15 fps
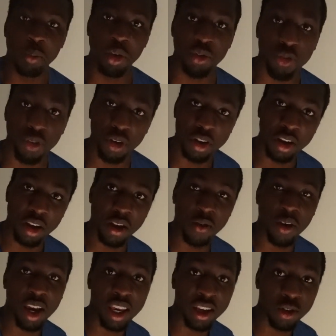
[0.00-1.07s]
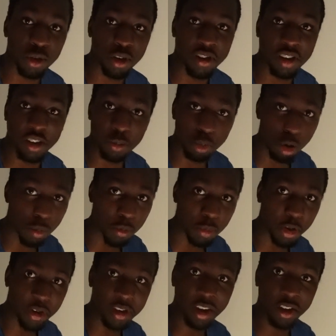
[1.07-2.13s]
be funnier if I increase this
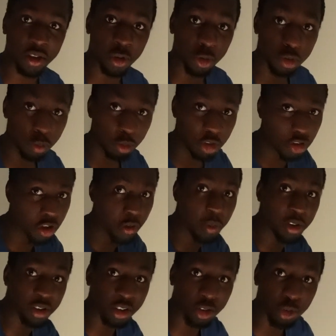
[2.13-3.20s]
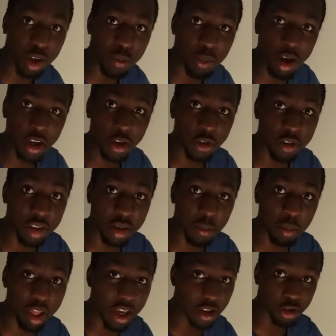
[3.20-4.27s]
probability to some stupid degree by using
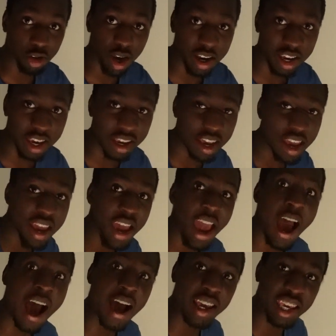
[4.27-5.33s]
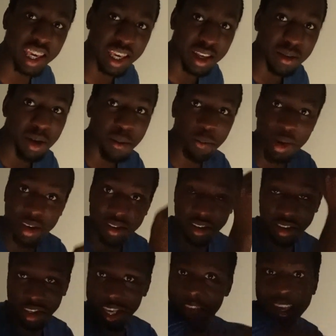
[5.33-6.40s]
player tracking, i.e.
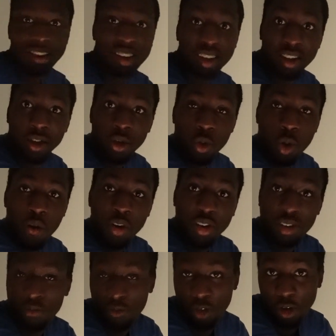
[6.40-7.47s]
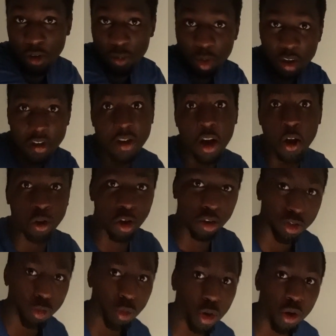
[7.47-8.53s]
basically hitting whoever's in first place a
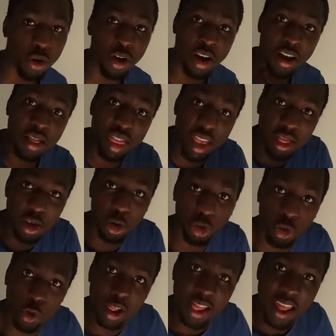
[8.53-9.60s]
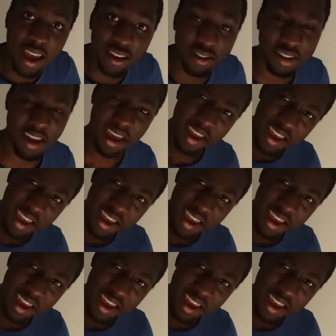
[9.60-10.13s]
lot more than those who are last.